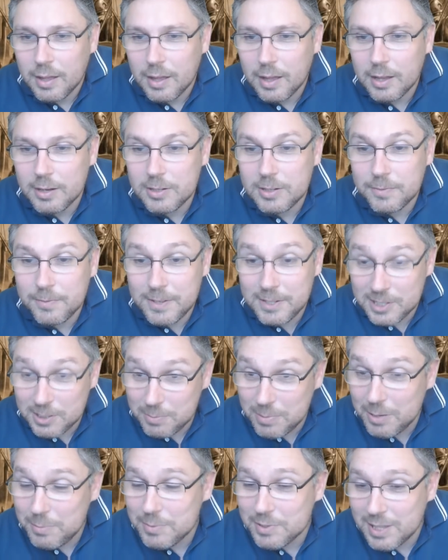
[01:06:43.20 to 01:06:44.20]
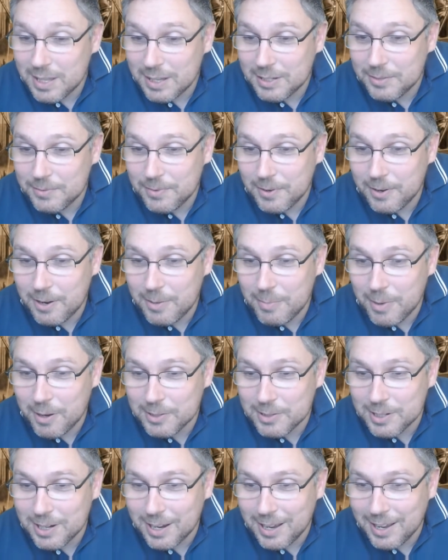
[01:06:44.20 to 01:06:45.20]
uh, da Vinci Memes, thank you very
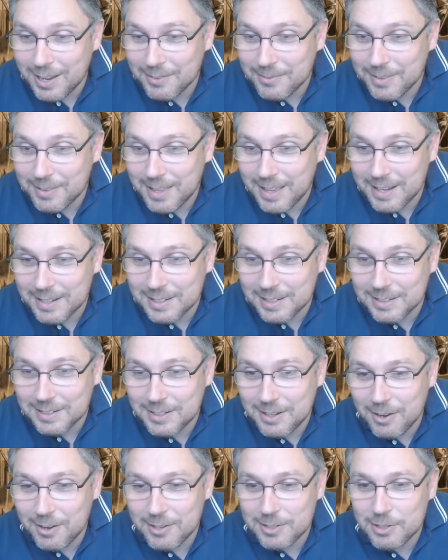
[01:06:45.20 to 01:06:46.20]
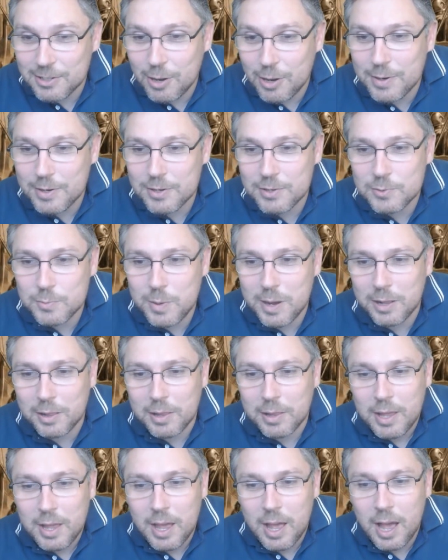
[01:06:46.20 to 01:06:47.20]
much uh, for that kind comment as
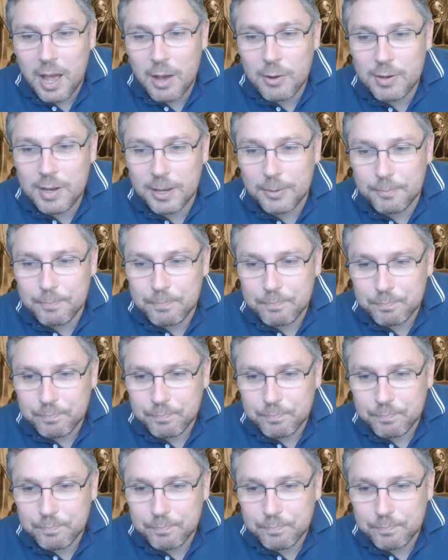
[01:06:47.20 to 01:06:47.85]
well. Okay.